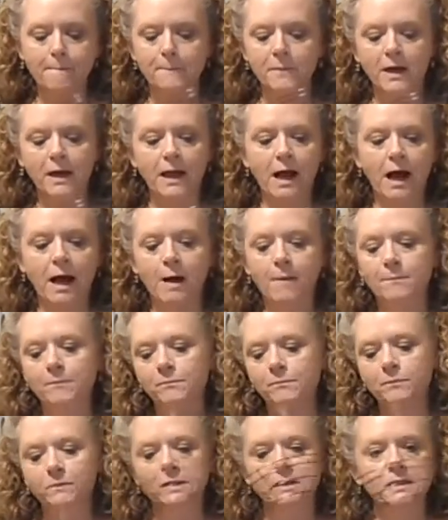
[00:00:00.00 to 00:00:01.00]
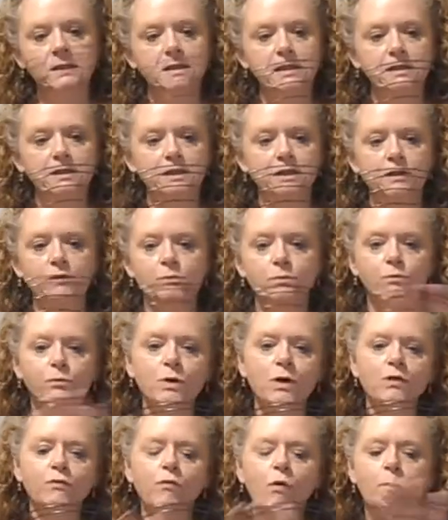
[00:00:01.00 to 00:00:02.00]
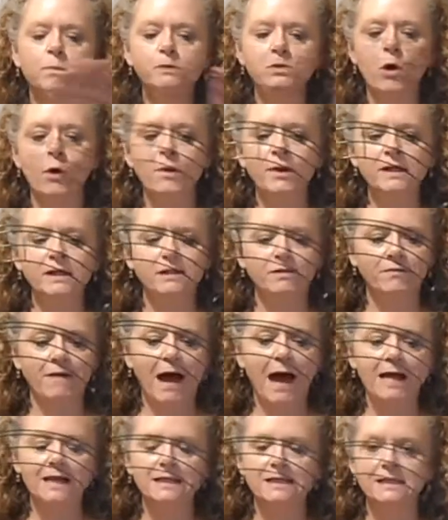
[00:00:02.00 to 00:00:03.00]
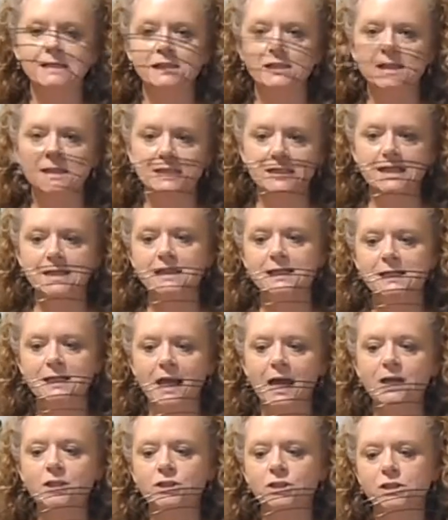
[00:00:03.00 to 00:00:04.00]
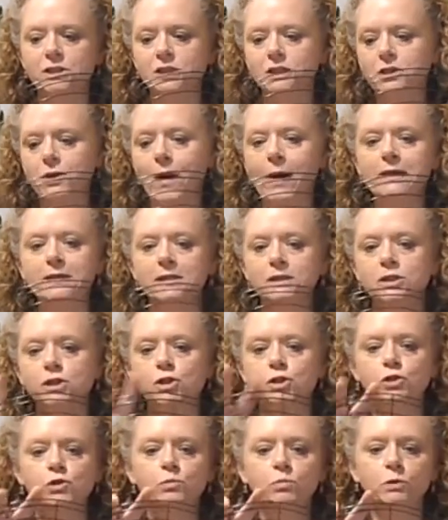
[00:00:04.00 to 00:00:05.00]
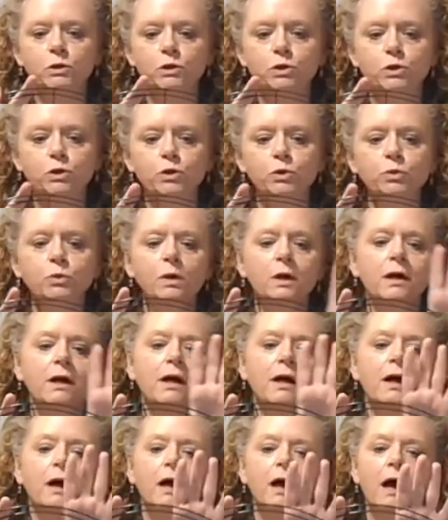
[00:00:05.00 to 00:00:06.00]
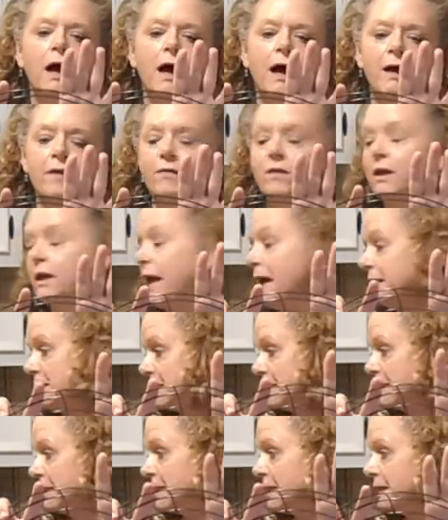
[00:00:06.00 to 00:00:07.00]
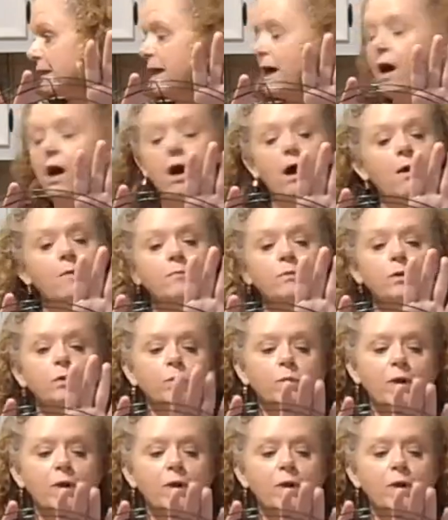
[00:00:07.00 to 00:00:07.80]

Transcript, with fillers: But um, the wreath form's already divided into six sections, so I did two blue, and then I did um,